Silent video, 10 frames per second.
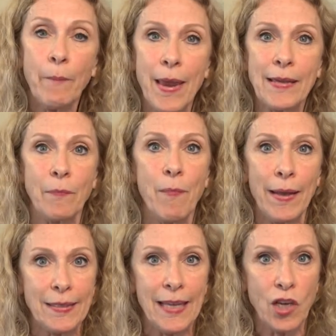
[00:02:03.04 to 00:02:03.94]
making
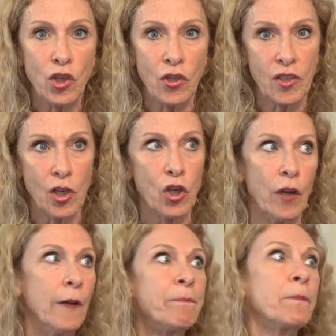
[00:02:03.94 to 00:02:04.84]
meditation such
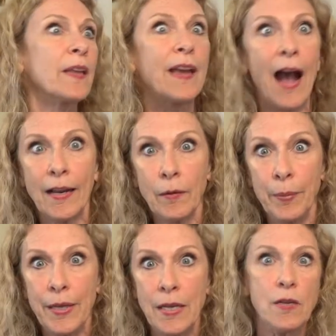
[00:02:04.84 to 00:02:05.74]
a gotta
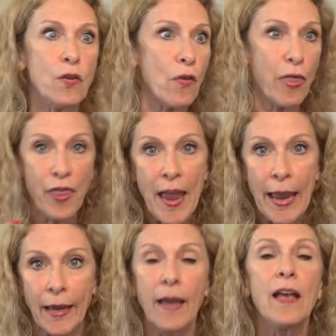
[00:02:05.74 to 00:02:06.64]
be
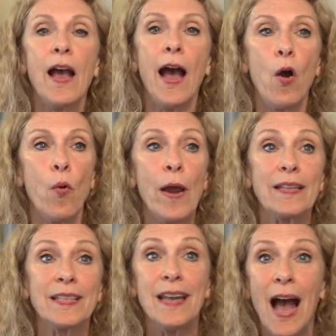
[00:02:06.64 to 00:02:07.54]
thing, how
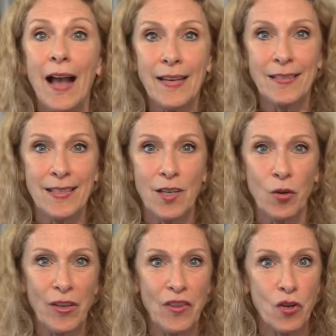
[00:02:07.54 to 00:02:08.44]
it's not
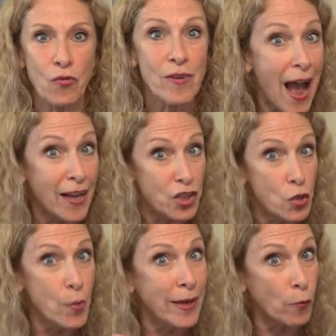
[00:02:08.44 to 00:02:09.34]
necessarily that you're not
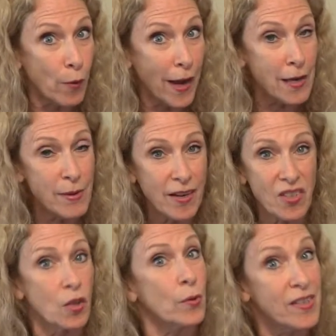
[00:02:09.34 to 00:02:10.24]
doing it right
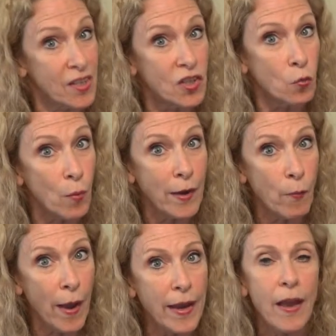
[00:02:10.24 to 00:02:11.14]
because there isn't a right
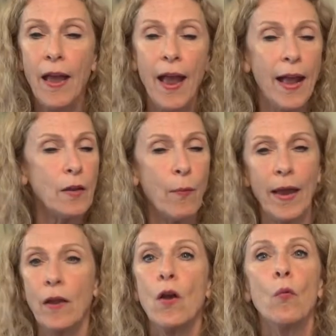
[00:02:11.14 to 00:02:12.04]
way.
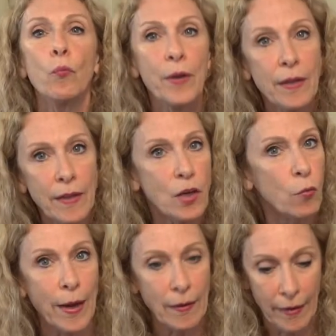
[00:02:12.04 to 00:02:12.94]
Anyway, really
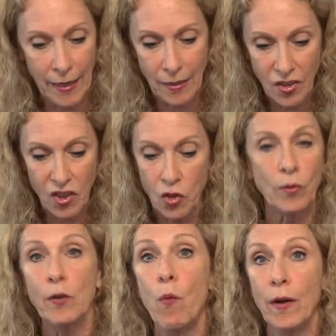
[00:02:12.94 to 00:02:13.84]
great lady. This is
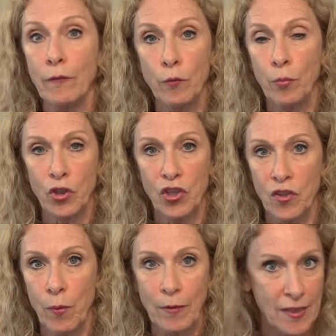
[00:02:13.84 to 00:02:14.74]
only one of her books.
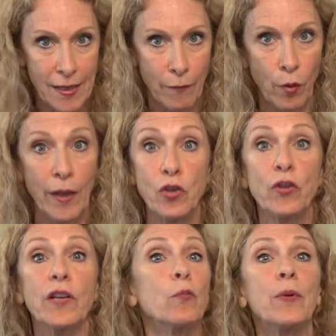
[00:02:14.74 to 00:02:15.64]
She's written several, and you're
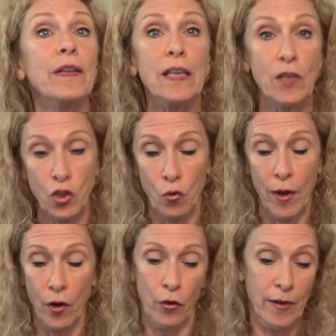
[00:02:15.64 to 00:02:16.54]
gonna really
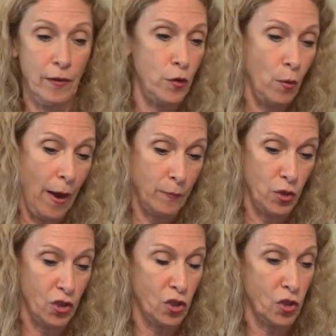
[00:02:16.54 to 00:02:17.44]
enjoy her interview. I'm
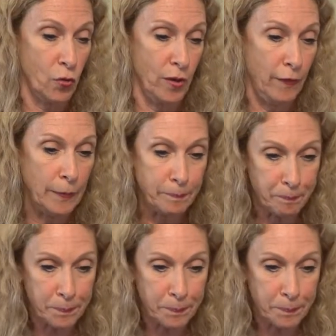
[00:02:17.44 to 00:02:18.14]
just certain of it.